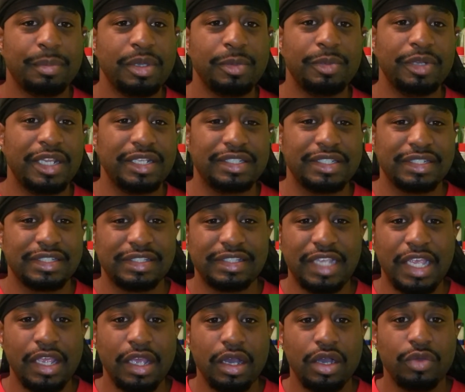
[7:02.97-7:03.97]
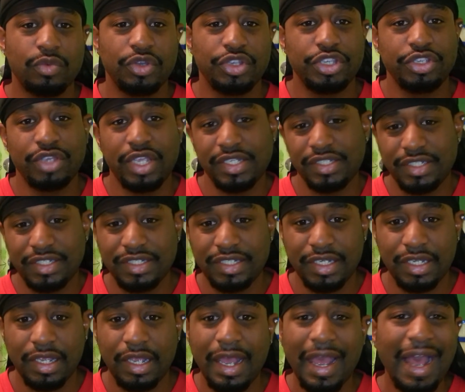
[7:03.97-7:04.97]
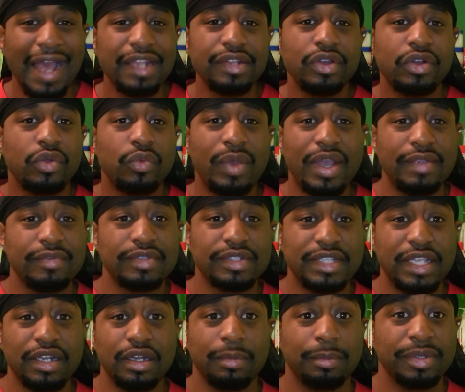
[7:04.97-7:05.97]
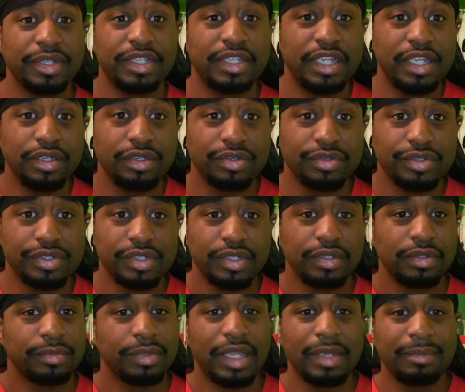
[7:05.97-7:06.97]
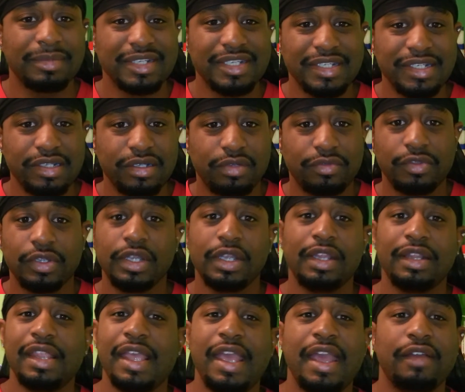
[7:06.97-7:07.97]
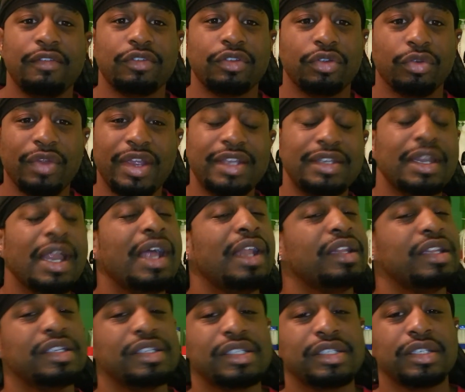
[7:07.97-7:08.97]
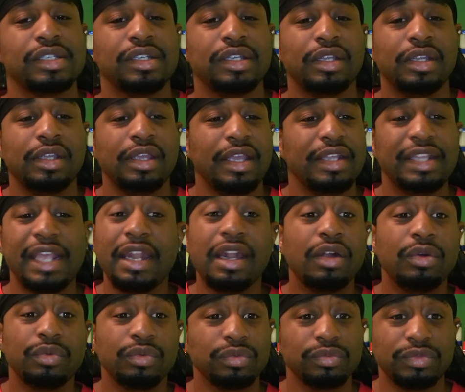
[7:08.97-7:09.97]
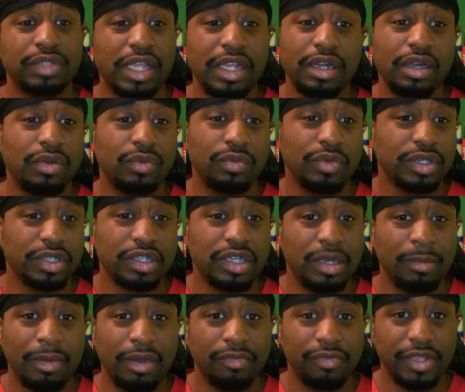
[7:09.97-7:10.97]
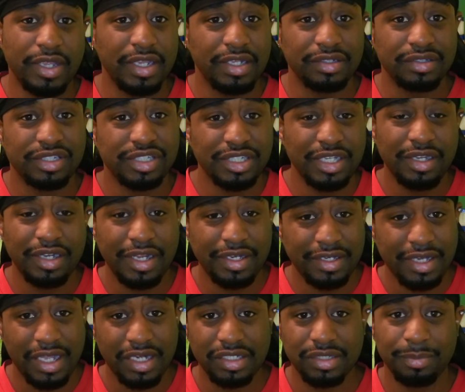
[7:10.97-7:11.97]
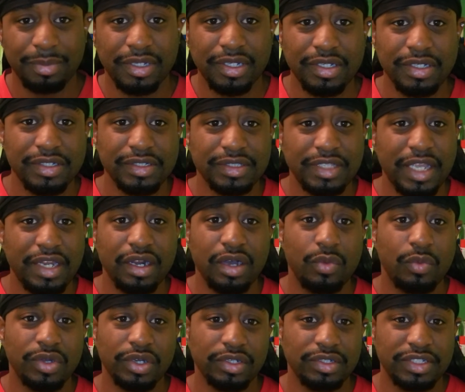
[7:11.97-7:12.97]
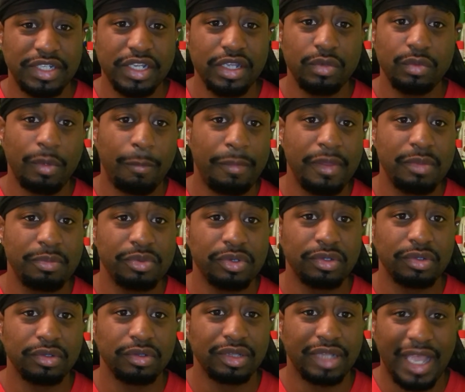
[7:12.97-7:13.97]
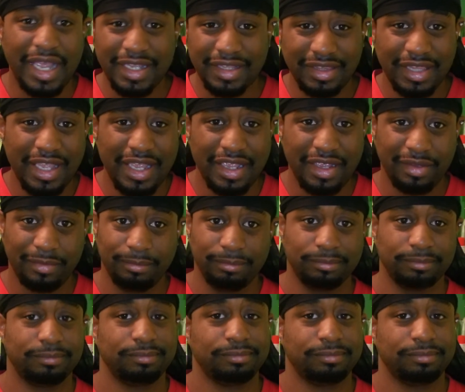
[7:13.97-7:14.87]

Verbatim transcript: People that just say, oh, well, you ain't shit. I know wavers that are beginners like myself that have great knowledge. And they don't they don't want to come over and share that knowledge because they don't want to deal with people like that.